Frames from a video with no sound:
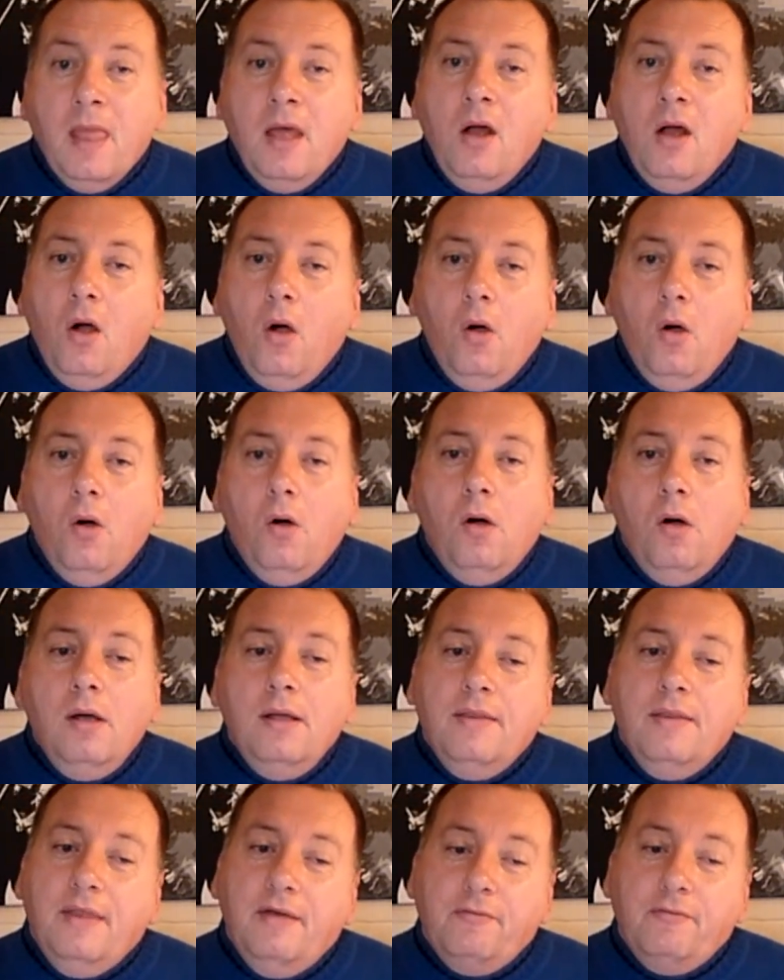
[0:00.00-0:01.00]
or
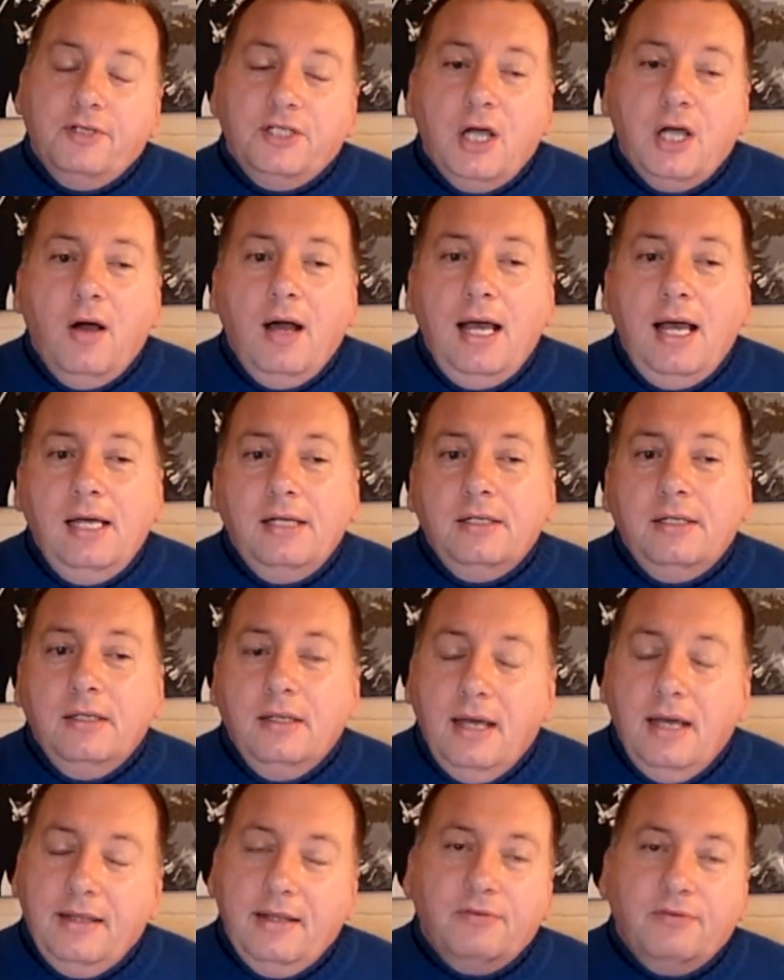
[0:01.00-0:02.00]
they've retired
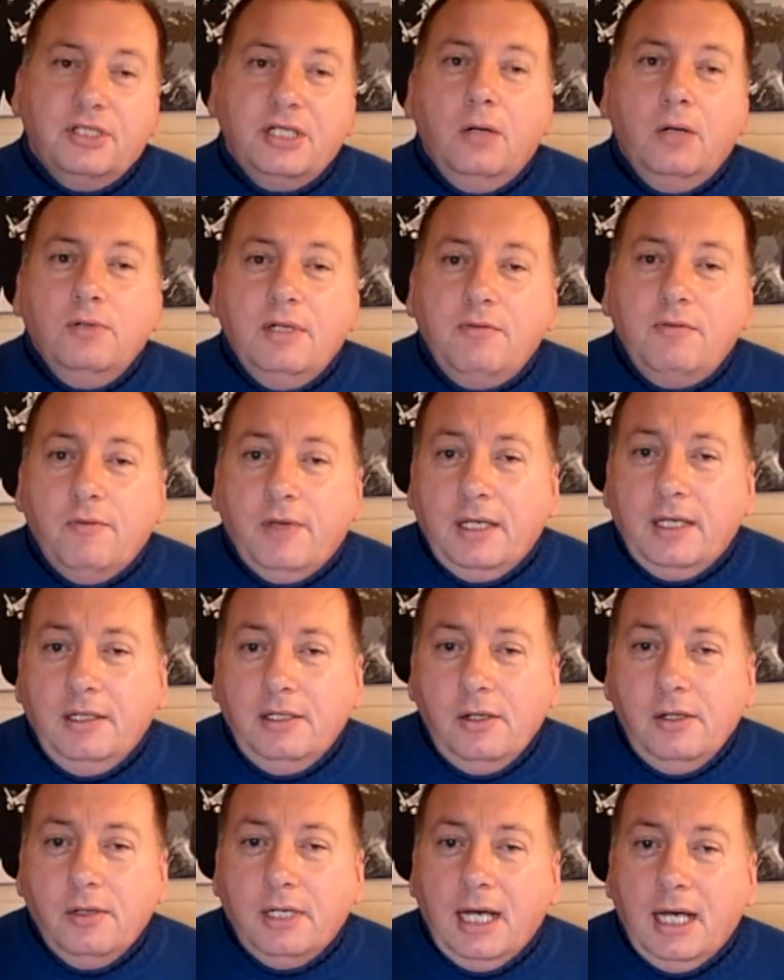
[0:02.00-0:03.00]
and they've sold everything in
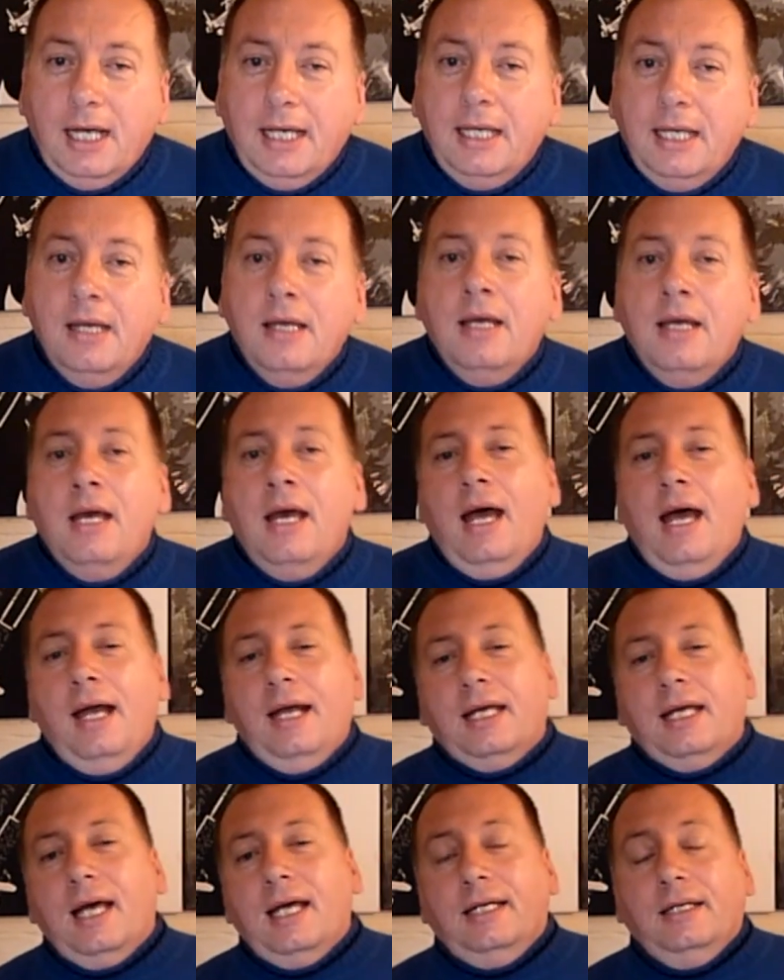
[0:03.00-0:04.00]
the UK and
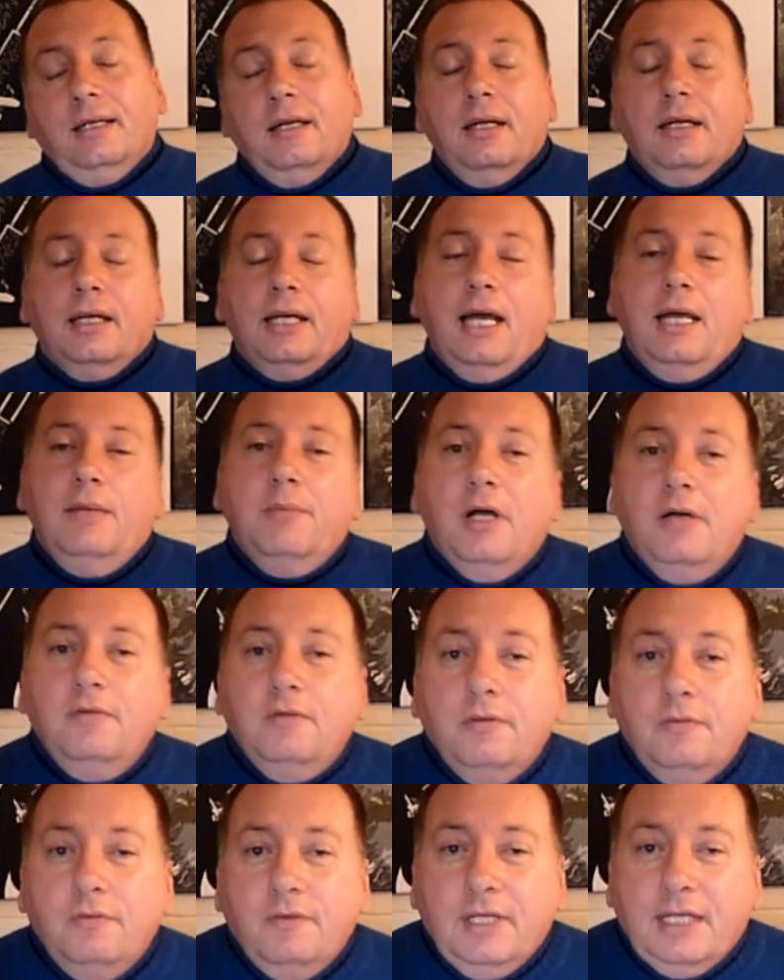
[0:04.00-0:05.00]
again came over
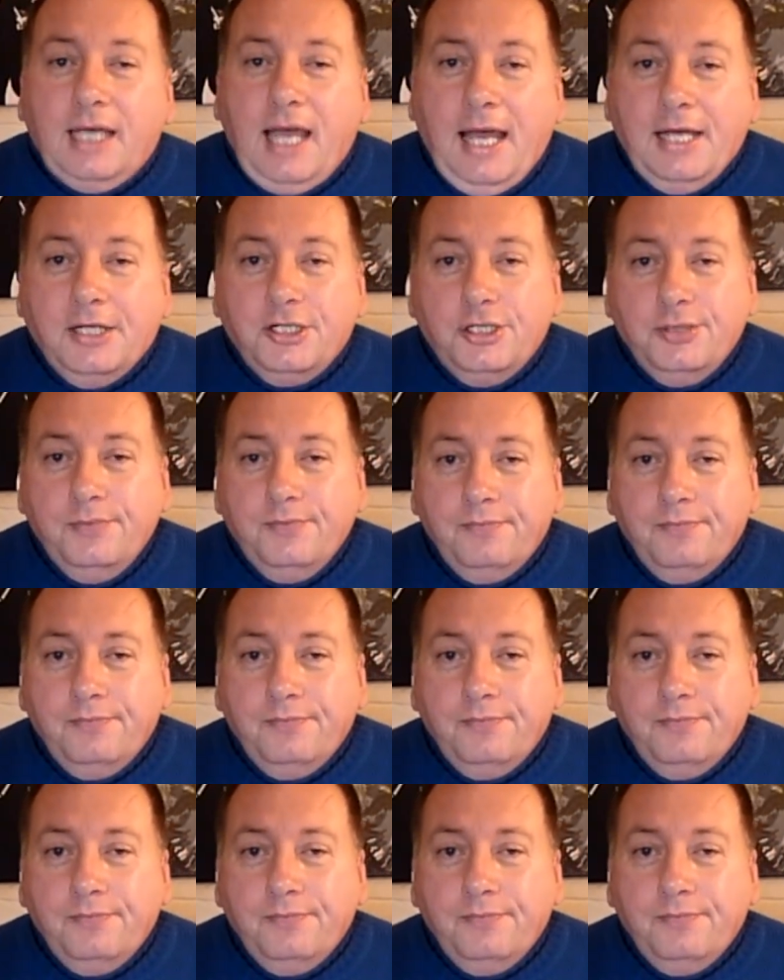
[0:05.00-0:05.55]
for the cash.